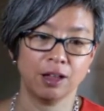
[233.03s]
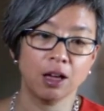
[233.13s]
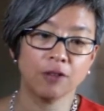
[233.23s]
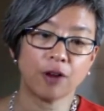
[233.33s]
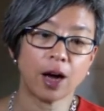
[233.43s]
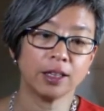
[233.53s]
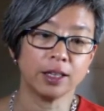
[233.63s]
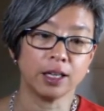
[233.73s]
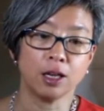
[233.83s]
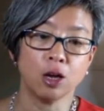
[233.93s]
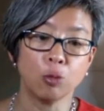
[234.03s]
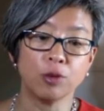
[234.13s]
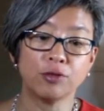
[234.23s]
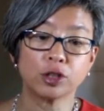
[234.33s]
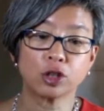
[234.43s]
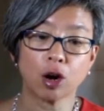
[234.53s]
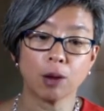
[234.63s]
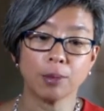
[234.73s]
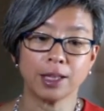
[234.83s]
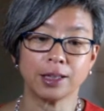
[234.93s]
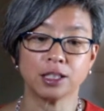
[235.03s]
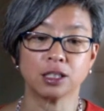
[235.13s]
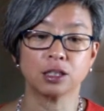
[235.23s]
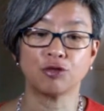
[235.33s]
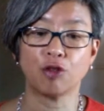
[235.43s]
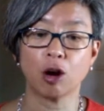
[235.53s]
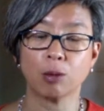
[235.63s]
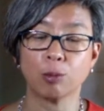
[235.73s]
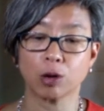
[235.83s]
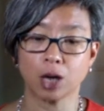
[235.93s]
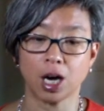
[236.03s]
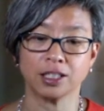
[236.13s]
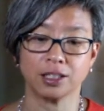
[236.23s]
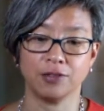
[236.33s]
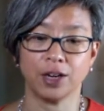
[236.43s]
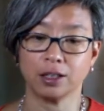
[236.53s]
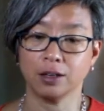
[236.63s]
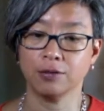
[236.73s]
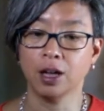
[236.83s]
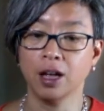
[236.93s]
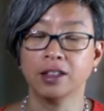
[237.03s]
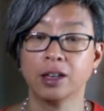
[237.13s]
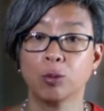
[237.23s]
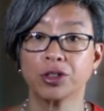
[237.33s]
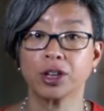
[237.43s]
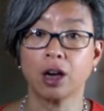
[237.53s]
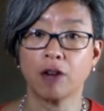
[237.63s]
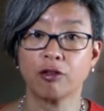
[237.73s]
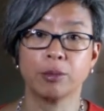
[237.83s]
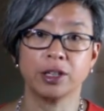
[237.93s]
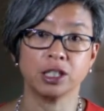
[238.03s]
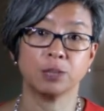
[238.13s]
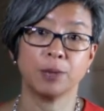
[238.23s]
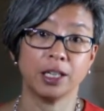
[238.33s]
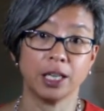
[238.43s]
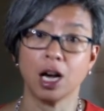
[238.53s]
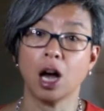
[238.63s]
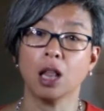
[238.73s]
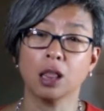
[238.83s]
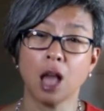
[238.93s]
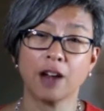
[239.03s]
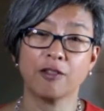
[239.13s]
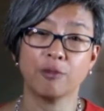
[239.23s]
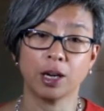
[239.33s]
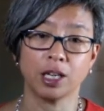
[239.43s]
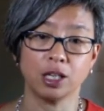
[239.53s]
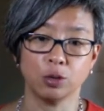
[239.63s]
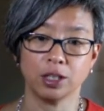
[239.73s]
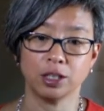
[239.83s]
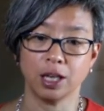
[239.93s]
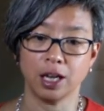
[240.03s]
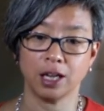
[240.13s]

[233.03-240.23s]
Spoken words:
Finally, we've determined that this is far more cost-effective than what the government is spending a lot of money doing today.